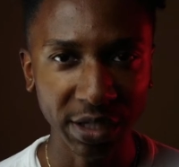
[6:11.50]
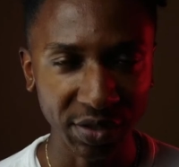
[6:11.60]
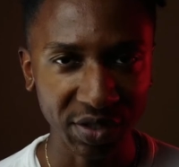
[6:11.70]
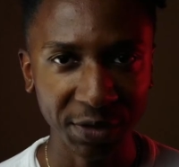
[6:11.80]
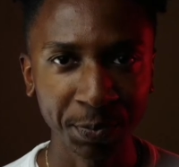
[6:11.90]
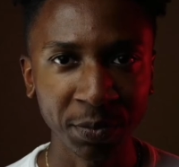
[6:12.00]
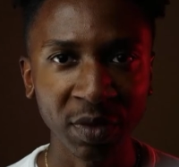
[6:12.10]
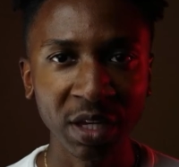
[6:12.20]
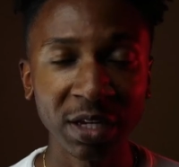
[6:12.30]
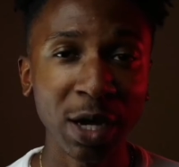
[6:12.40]
is.
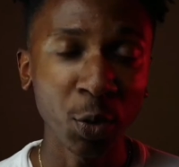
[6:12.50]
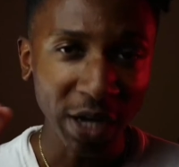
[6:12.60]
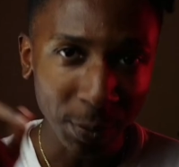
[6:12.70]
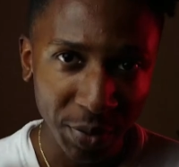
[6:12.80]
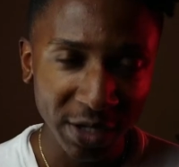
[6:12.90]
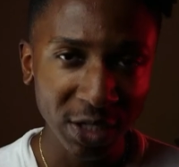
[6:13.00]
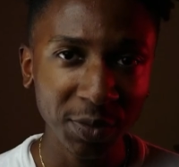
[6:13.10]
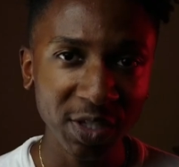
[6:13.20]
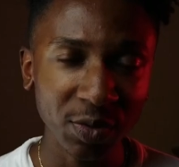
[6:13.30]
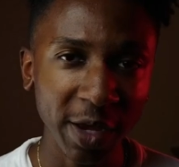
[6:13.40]
Now when I picked
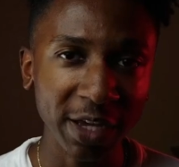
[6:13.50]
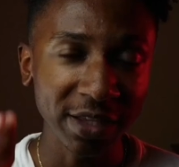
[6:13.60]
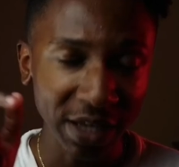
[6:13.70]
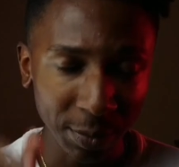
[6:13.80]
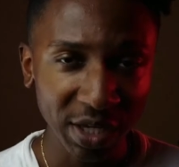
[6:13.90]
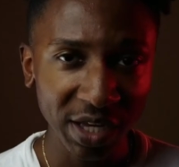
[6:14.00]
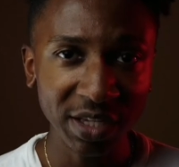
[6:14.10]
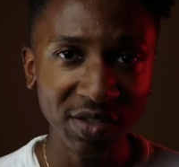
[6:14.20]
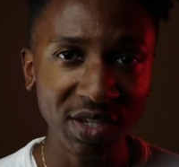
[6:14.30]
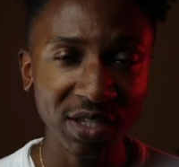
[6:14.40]
up this mic, the
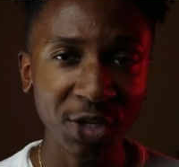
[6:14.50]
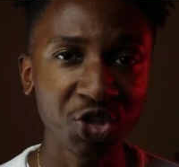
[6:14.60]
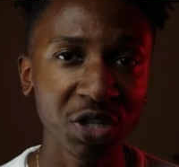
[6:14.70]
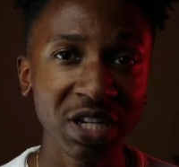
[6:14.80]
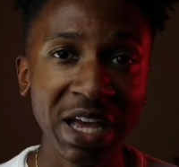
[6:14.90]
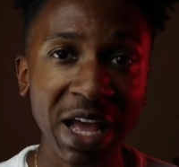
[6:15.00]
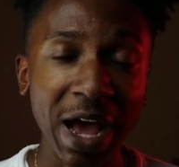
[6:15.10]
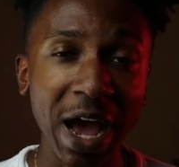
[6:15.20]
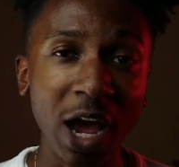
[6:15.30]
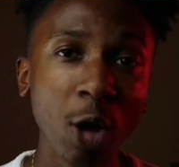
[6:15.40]
MKE 600,
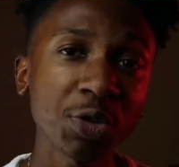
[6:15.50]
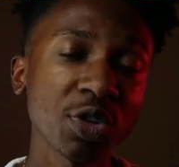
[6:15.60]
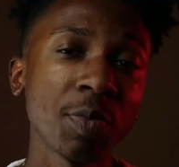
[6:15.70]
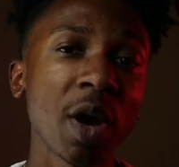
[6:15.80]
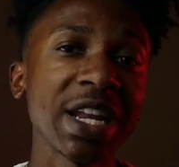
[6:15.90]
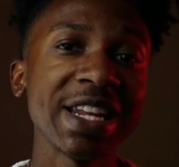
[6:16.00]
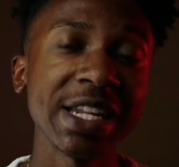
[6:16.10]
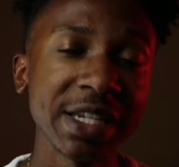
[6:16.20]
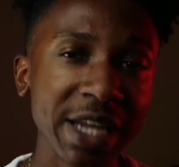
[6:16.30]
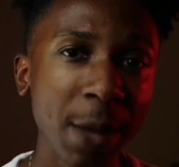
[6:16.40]
I also bought
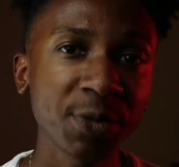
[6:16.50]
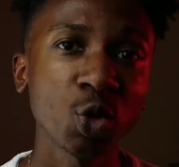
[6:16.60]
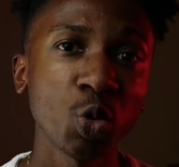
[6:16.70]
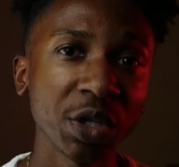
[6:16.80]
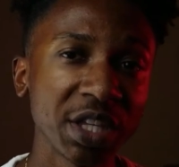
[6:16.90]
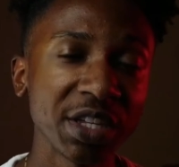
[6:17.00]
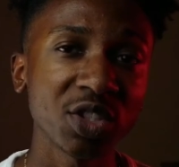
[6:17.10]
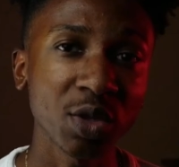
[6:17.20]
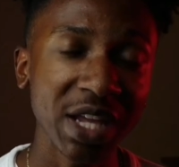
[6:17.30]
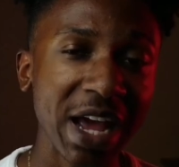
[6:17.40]
an adapter with
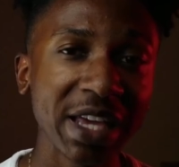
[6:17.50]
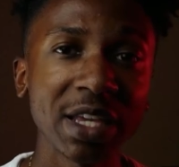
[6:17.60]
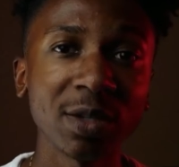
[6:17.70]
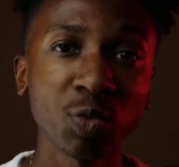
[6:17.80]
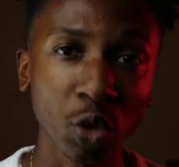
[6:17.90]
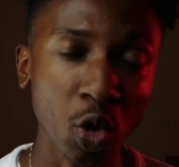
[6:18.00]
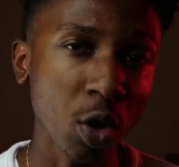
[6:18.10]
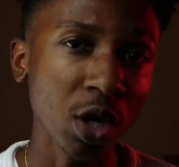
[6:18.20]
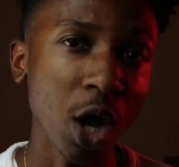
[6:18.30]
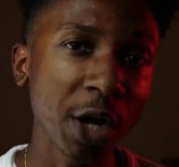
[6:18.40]
it so that I can
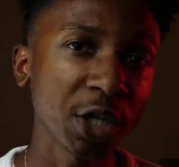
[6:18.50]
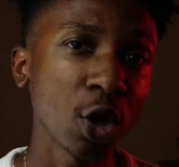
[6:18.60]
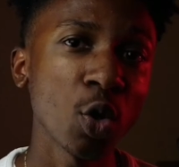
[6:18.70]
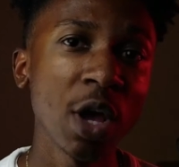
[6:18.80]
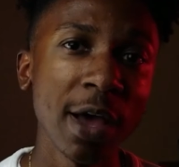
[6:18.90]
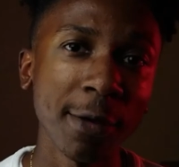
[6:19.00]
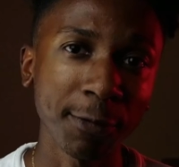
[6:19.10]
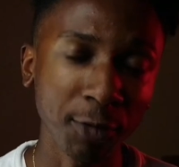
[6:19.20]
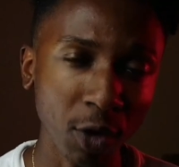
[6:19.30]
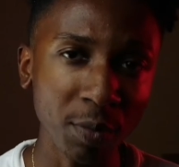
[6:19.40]
record audio
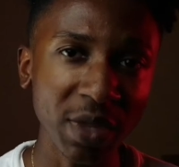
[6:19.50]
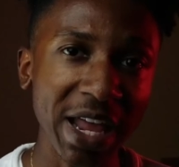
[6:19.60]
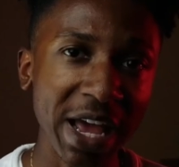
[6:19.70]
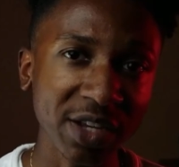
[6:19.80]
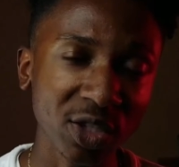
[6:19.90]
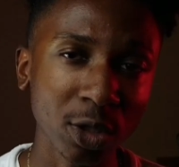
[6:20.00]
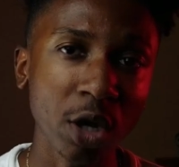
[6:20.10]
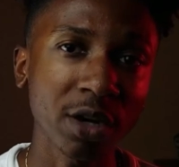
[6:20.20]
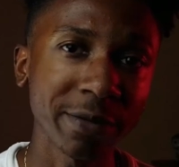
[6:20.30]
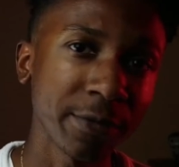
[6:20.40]
from that
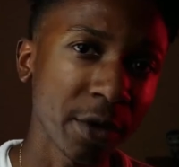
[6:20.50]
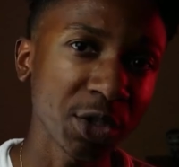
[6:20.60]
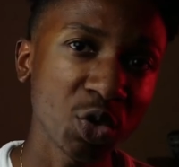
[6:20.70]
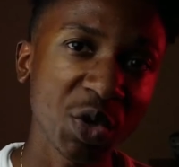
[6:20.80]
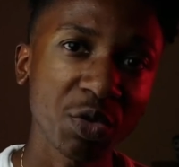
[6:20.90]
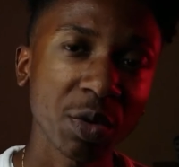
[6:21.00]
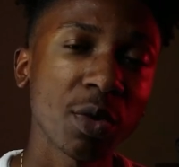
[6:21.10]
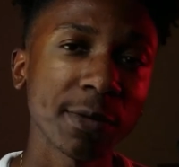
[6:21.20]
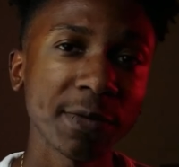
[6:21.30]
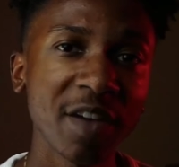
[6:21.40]
XLR, convert it to a
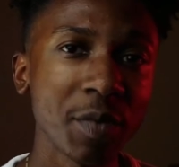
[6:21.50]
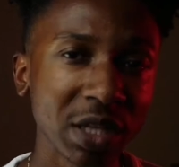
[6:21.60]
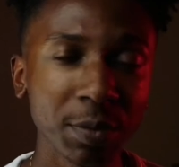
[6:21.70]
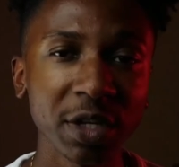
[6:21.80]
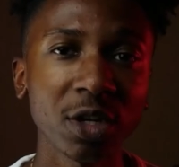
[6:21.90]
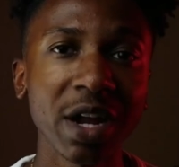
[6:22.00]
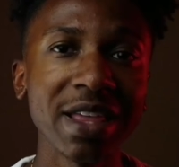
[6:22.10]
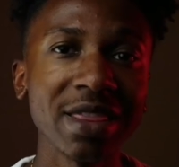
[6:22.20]
3.5mm,